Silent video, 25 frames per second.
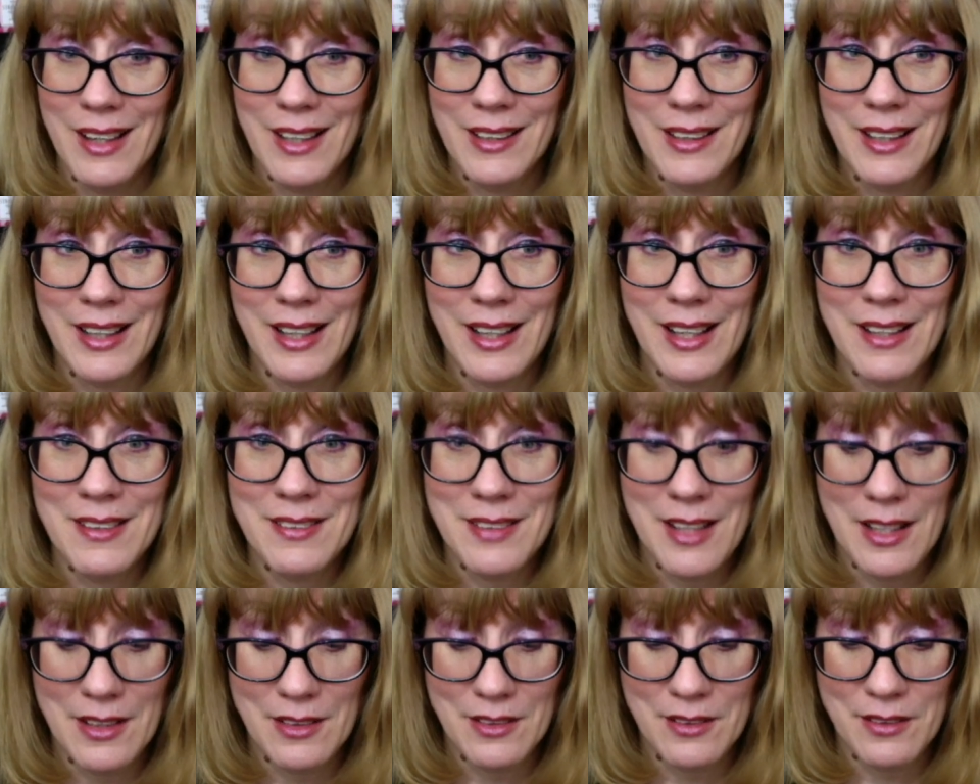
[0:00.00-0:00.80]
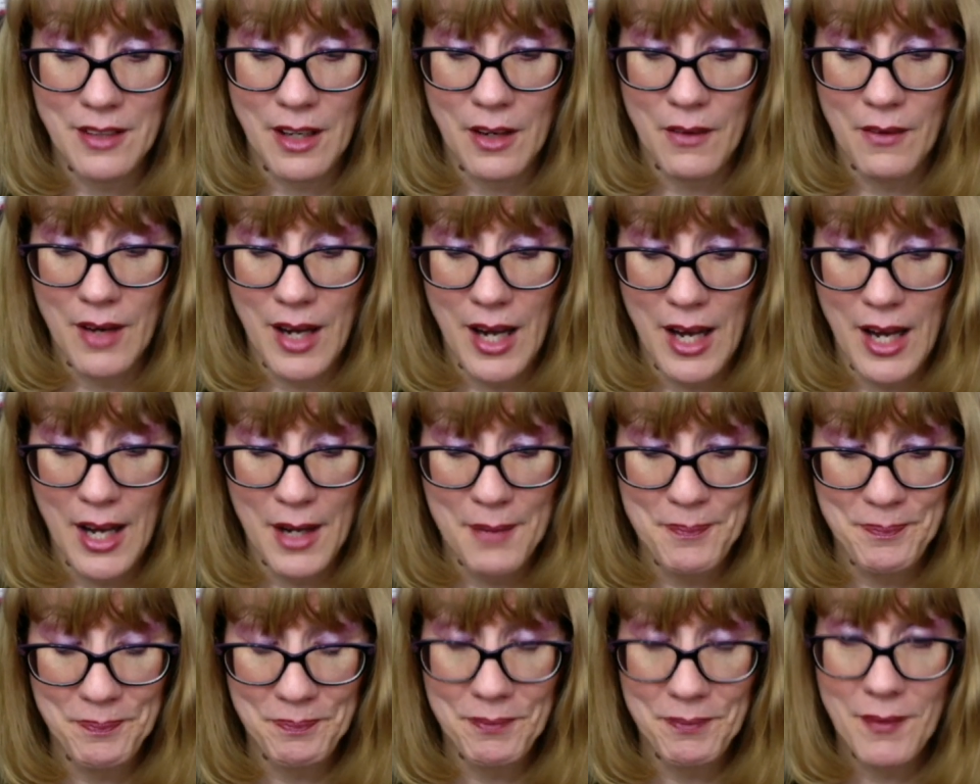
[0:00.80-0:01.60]
And like I said,
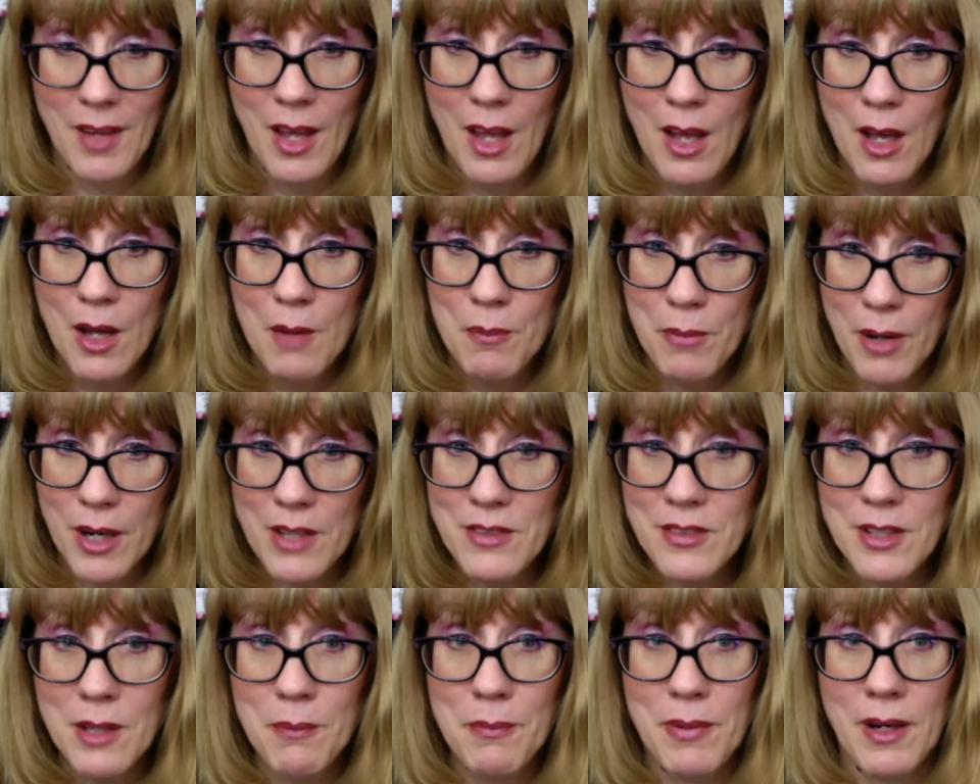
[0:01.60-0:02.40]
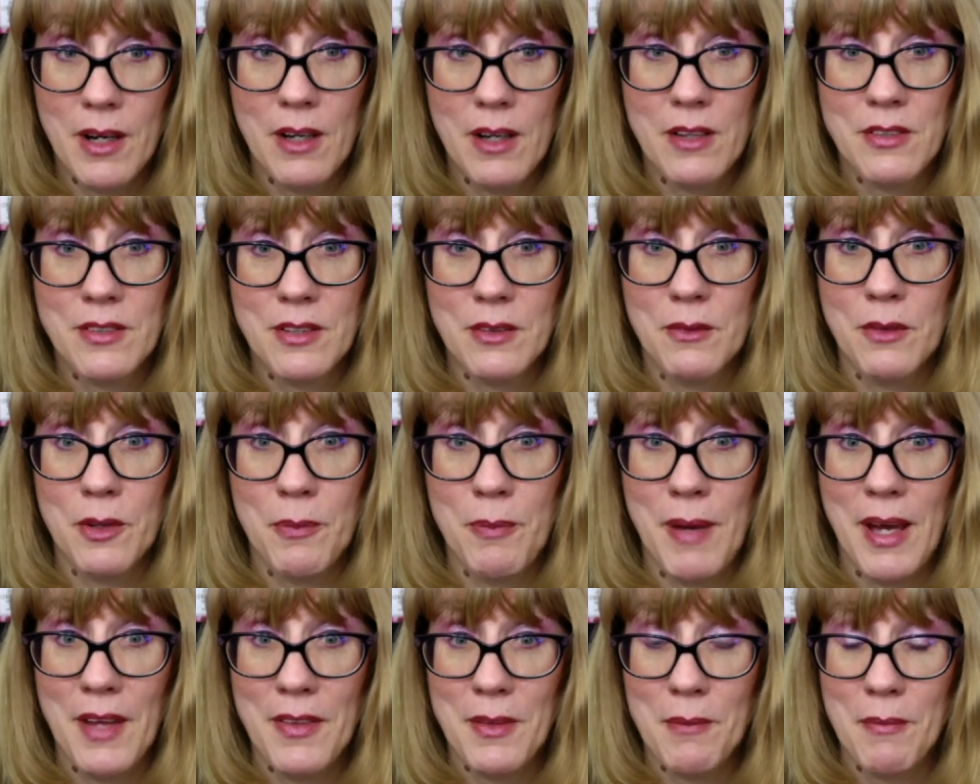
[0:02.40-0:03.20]
so price comparison with
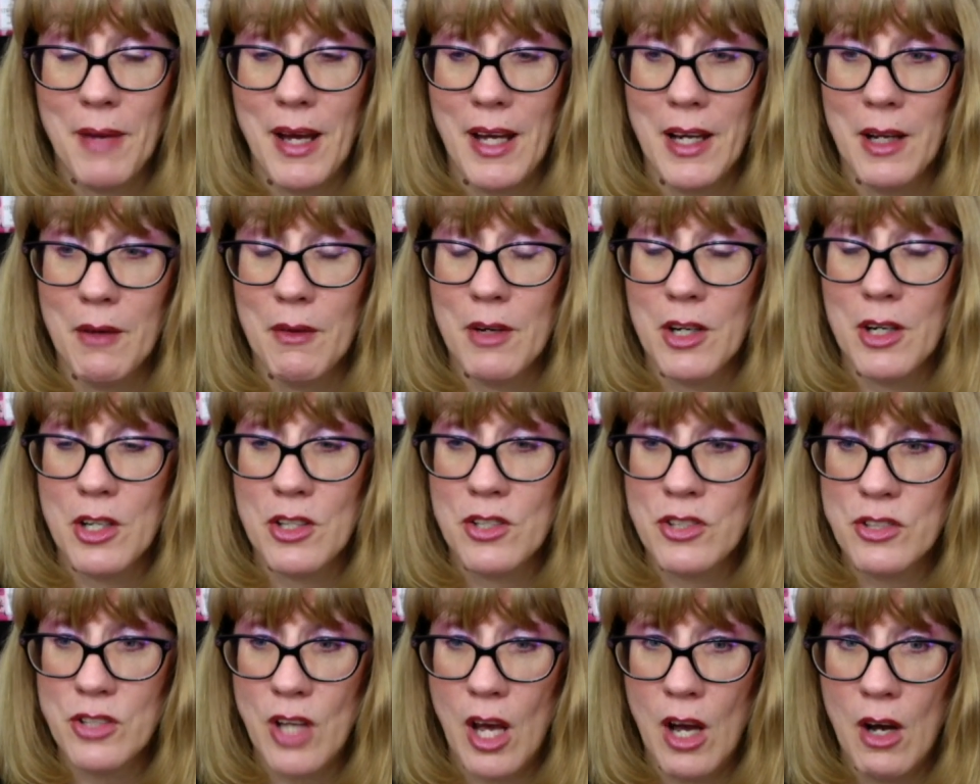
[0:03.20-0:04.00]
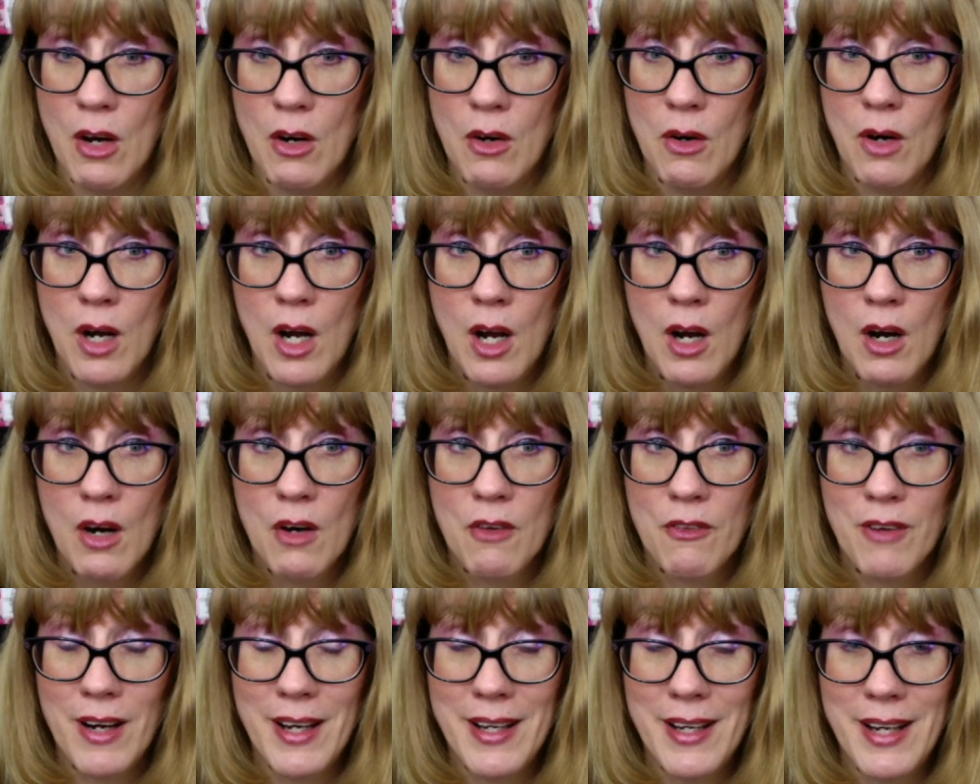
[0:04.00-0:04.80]
Bath and Body Works. So
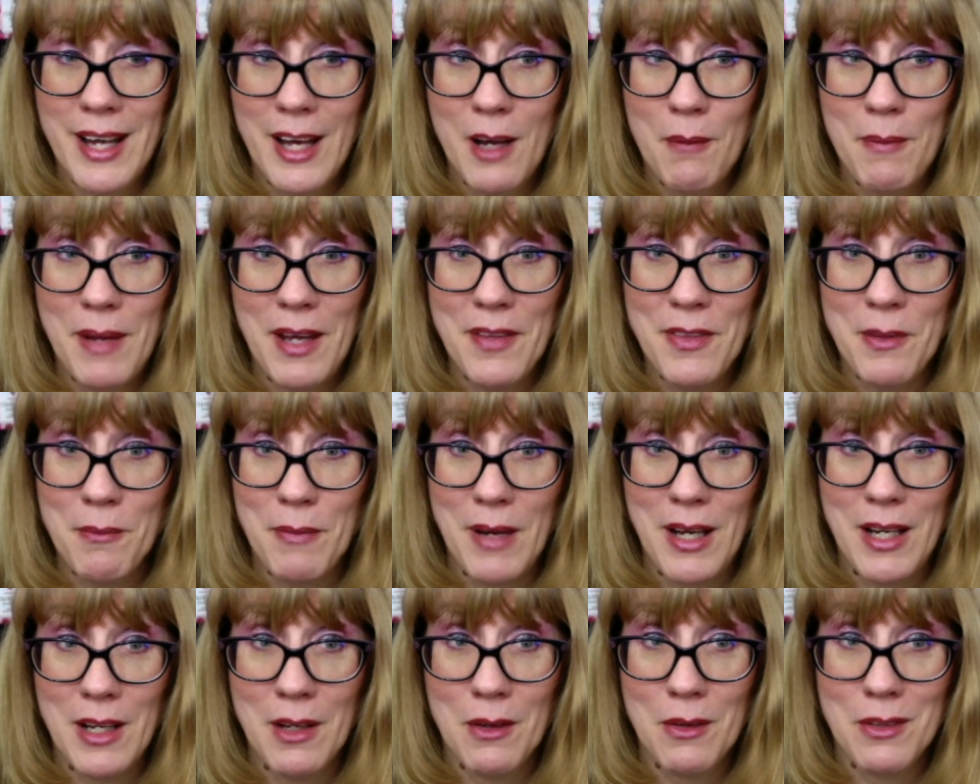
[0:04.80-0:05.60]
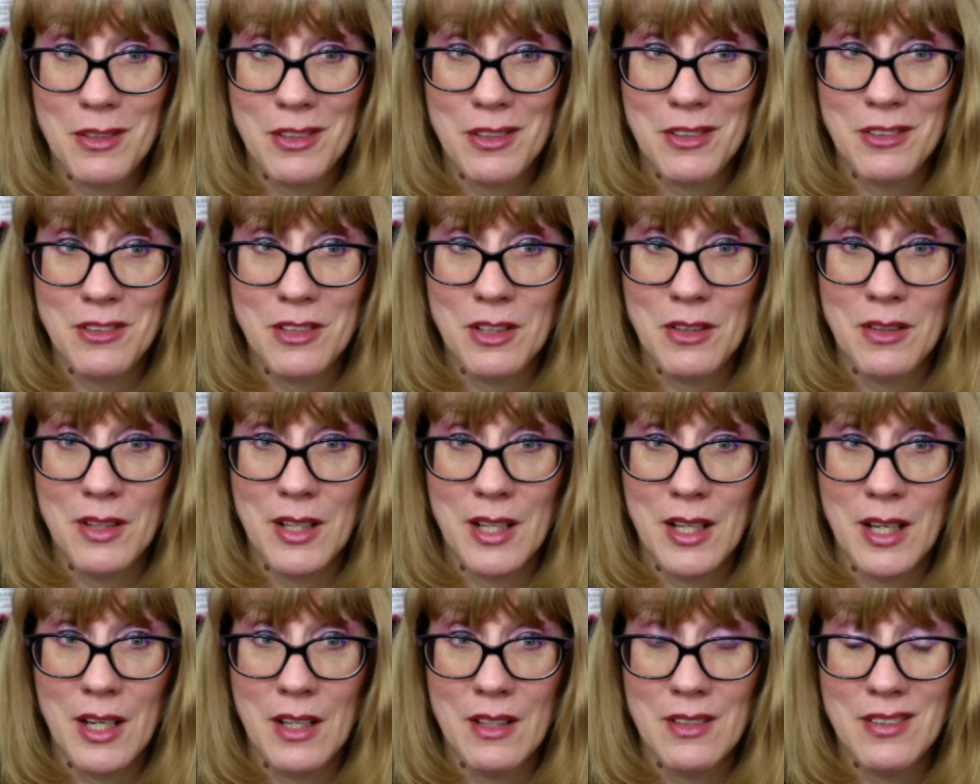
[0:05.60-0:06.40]
right now, Bath and Body Works is
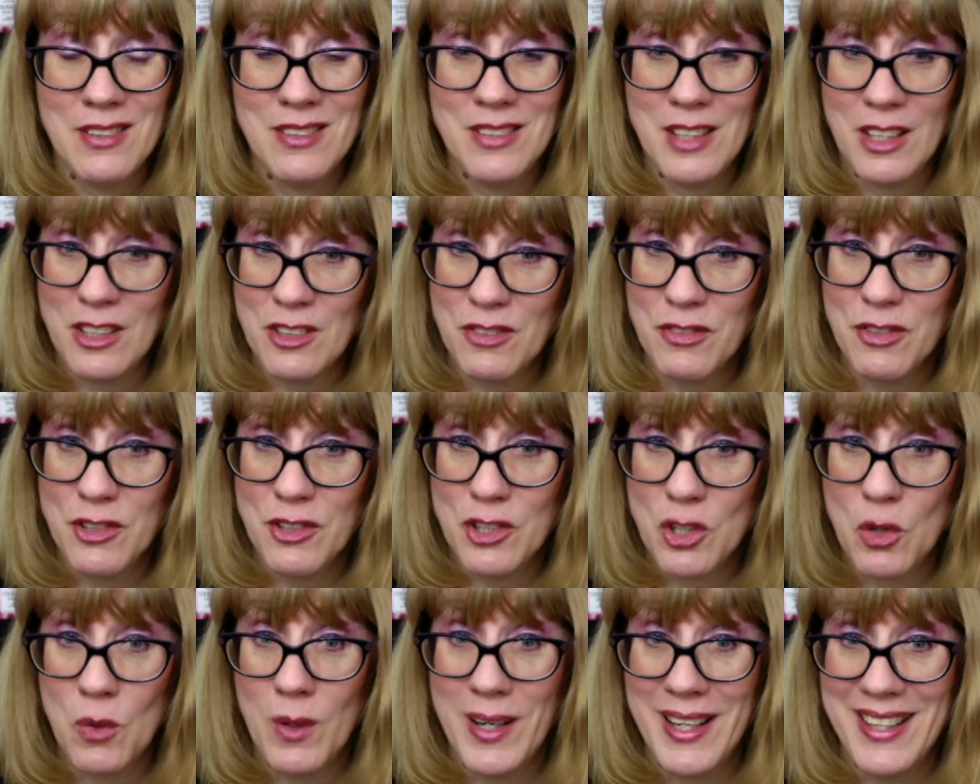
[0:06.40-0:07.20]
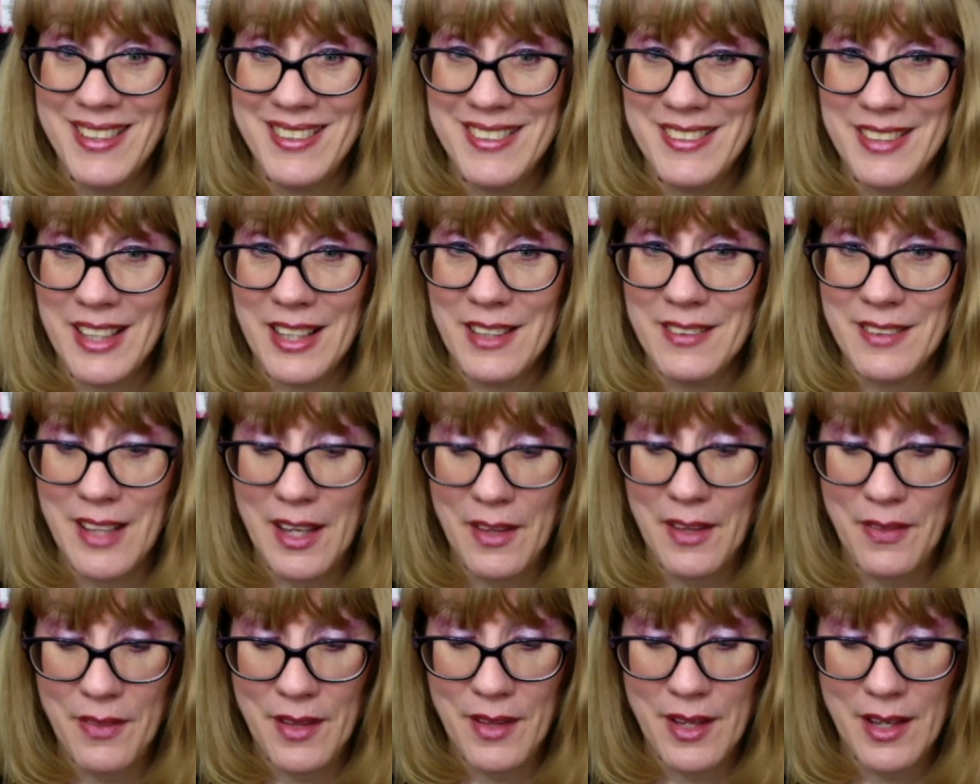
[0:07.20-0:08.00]
doing 6 for $26,
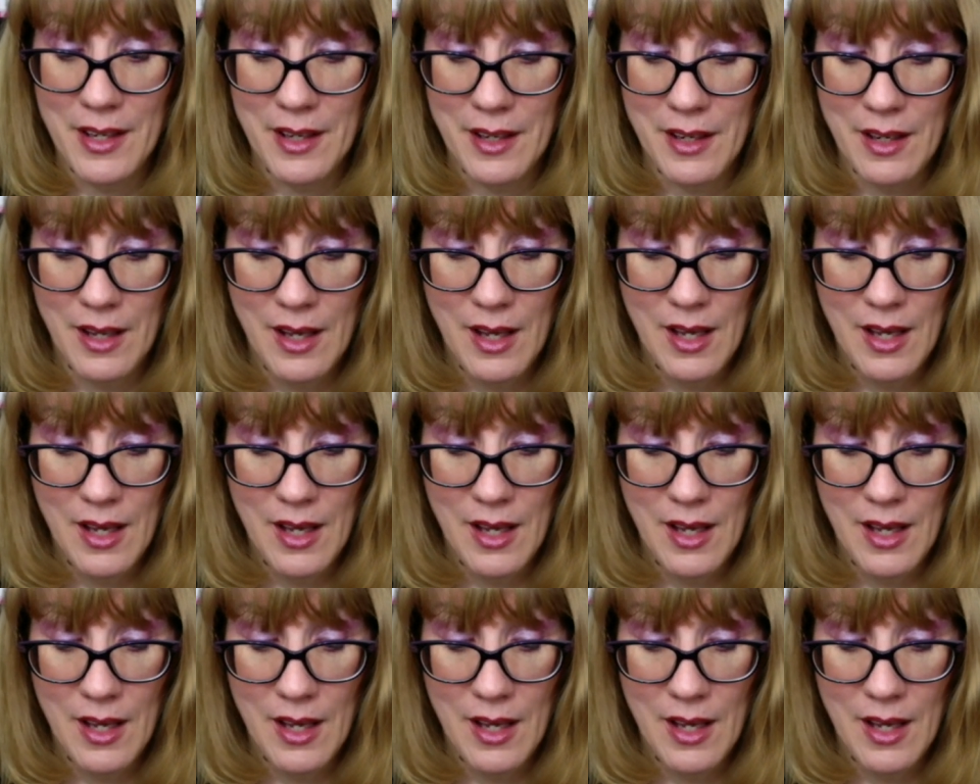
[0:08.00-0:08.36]
I think.